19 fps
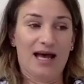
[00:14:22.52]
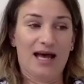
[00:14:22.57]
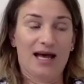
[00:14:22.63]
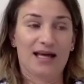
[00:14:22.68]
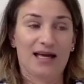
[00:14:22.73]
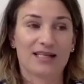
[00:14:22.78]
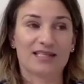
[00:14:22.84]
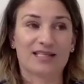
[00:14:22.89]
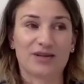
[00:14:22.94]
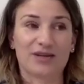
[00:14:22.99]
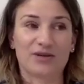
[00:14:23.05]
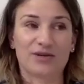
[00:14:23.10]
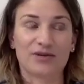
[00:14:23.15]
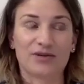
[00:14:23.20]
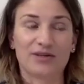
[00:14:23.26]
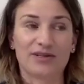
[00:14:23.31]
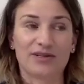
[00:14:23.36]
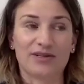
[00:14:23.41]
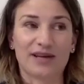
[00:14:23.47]
So
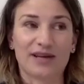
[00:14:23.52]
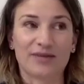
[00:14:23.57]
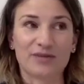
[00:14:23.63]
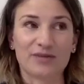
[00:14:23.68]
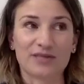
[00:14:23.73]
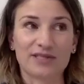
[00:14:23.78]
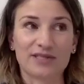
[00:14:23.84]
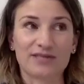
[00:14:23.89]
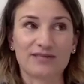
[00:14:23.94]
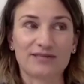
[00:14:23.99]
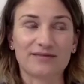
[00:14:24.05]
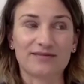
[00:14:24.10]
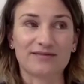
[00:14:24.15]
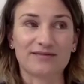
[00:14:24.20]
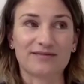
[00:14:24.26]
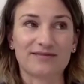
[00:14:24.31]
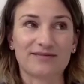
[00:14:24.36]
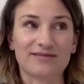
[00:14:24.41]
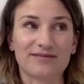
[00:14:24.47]
that was,
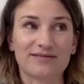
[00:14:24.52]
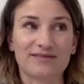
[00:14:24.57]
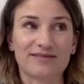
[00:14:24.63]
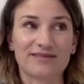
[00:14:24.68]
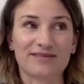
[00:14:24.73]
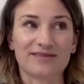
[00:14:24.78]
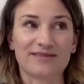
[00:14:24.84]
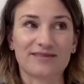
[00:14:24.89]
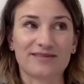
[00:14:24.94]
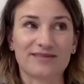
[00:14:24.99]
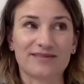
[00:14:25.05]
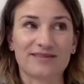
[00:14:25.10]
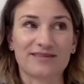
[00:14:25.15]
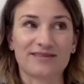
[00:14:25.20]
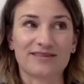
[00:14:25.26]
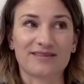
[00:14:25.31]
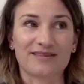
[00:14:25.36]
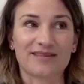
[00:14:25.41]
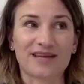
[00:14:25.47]

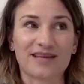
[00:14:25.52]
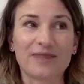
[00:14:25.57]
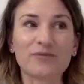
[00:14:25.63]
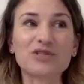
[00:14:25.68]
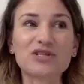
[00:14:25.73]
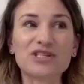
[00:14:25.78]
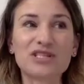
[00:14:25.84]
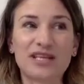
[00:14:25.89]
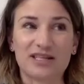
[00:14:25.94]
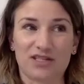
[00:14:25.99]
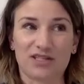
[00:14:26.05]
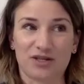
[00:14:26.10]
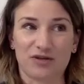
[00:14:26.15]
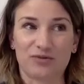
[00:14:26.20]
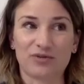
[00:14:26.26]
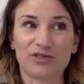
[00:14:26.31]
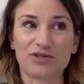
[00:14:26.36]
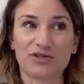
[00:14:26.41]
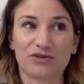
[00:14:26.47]

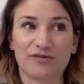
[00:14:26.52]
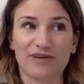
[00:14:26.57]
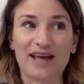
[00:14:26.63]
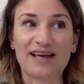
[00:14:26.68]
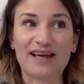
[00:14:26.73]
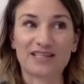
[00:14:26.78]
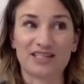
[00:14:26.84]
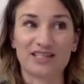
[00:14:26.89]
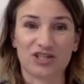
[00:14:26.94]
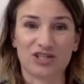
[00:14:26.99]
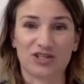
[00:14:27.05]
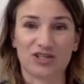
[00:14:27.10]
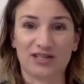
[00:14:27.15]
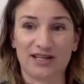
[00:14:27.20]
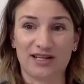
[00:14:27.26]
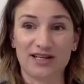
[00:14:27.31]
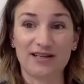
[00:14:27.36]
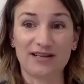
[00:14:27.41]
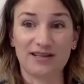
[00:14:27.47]
so sort of
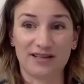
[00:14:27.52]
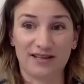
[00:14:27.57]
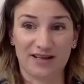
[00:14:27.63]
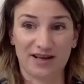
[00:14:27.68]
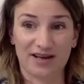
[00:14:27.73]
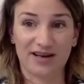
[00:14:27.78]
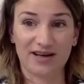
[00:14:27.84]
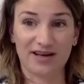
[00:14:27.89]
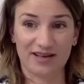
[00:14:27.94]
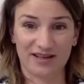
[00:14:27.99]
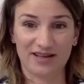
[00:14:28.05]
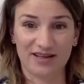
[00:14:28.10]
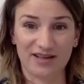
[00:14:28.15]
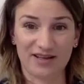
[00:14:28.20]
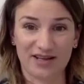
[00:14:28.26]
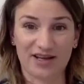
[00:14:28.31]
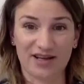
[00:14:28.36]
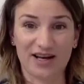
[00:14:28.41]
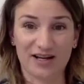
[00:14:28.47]
externally,
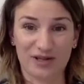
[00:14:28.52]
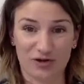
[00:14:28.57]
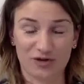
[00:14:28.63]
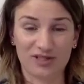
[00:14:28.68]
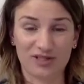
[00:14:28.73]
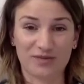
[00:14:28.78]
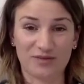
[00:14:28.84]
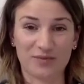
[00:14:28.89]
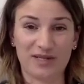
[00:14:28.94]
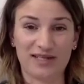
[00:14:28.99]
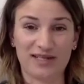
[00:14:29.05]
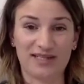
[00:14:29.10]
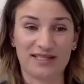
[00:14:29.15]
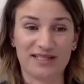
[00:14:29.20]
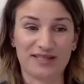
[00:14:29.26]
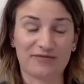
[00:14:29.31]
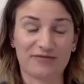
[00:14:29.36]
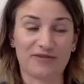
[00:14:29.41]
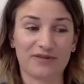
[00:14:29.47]
I looked completely
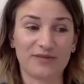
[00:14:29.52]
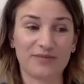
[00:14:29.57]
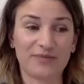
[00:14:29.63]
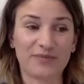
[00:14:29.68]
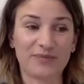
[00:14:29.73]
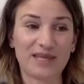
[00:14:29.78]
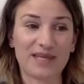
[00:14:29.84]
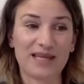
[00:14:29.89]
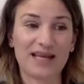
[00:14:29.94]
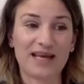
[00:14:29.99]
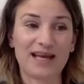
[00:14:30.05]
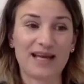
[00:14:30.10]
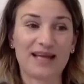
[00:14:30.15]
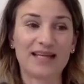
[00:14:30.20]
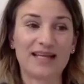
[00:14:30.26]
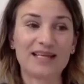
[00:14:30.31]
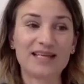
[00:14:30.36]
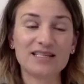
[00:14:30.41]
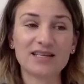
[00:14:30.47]
different.
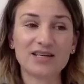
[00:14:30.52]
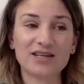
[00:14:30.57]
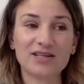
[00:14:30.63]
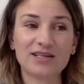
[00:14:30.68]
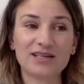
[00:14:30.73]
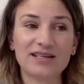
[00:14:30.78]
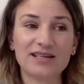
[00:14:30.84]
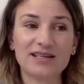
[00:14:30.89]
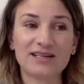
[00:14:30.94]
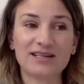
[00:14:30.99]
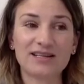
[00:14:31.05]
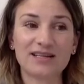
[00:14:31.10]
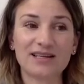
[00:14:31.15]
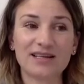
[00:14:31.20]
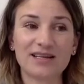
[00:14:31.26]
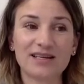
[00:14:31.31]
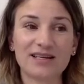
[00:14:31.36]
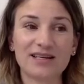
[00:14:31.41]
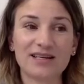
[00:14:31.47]
And internally,
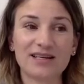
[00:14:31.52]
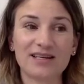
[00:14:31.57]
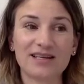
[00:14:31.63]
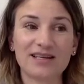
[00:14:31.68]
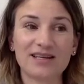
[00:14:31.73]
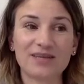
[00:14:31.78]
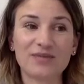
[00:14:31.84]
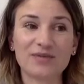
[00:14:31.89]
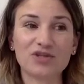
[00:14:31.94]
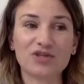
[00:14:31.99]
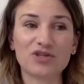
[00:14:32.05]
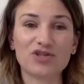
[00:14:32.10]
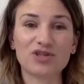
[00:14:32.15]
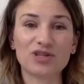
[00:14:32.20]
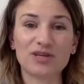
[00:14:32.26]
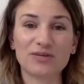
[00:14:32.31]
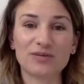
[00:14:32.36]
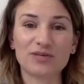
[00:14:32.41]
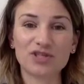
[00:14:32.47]

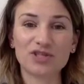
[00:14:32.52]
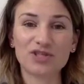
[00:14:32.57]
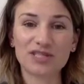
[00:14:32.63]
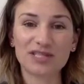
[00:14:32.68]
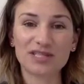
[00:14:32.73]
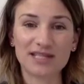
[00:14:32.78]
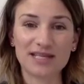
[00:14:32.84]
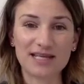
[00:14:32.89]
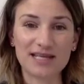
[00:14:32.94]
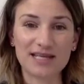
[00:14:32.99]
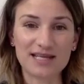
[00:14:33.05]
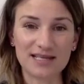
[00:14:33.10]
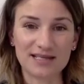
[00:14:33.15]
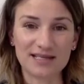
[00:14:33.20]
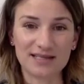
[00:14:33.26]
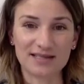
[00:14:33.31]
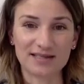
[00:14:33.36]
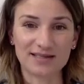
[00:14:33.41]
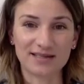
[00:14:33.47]
it was just an
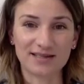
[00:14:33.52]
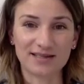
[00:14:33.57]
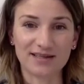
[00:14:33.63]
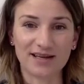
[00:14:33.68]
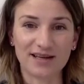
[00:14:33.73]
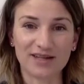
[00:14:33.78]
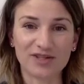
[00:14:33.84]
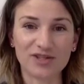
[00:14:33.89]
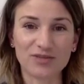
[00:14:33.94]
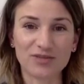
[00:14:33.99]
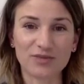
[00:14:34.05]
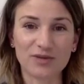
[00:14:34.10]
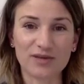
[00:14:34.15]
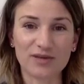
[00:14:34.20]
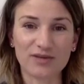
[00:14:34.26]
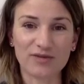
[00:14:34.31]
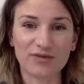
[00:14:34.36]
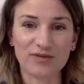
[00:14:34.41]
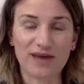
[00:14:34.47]
ease. I just
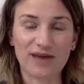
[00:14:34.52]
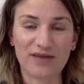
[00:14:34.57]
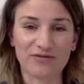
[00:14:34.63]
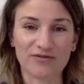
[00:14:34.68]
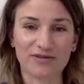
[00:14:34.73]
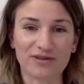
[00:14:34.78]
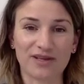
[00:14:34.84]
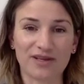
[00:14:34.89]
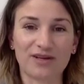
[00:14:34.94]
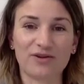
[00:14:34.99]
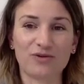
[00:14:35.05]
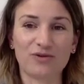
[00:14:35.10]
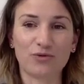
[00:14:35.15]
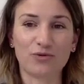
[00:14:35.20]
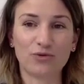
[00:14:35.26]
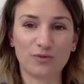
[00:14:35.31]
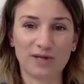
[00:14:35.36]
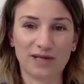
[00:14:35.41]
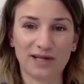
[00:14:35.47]
went through everything
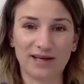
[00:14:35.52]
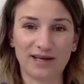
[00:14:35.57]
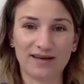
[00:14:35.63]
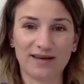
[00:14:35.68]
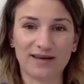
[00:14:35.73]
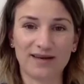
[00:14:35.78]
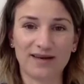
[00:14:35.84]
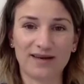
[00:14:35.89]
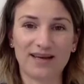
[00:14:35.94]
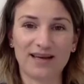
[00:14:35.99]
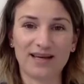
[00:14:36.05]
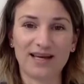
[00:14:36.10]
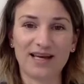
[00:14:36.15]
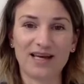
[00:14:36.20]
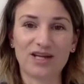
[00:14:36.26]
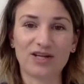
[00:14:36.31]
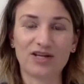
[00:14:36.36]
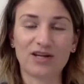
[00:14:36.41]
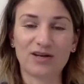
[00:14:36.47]
normally.
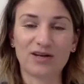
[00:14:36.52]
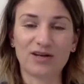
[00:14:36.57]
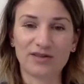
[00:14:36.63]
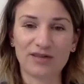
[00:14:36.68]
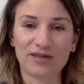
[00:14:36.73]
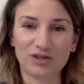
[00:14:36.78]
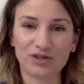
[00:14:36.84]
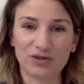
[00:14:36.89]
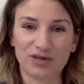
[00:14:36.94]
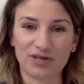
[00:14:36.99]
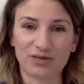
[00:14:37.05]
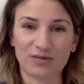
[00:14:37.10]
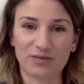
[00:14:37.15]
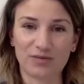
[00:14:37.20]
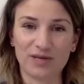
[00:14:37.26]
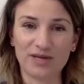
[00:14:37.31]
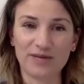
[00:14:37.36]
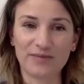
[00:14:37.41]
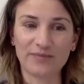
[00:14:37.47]
Nothing triggered
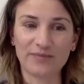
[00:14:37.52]
me.